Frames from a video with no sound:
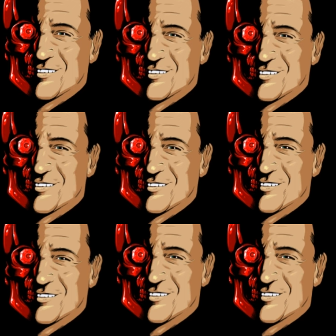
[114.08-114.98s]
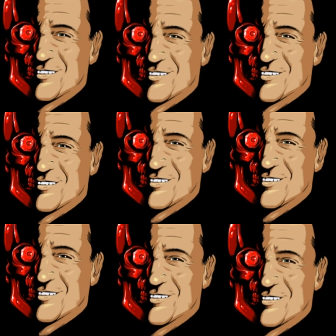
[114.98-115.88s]

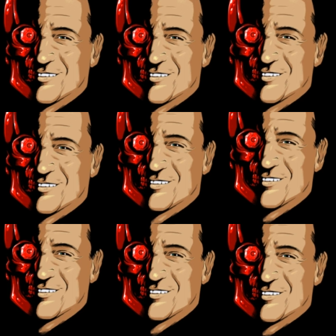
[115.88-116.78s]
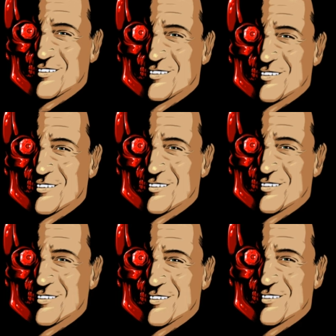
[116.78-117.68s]

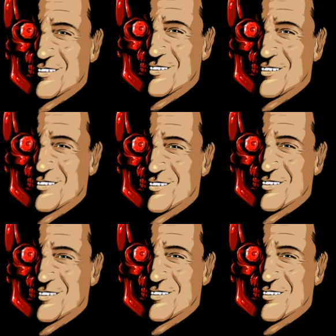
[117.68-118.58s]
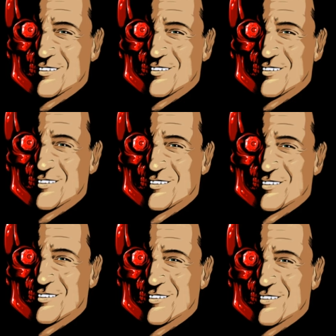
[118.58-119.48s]

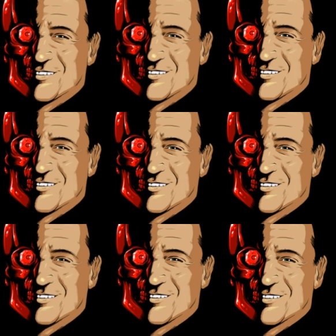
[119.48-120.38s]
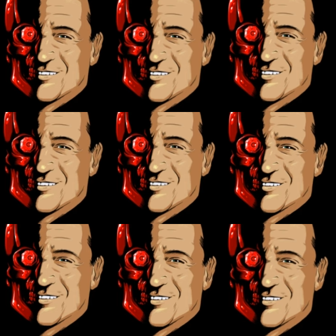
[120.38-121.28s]

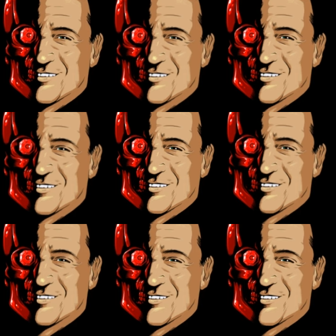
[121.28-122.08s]
(not speaking)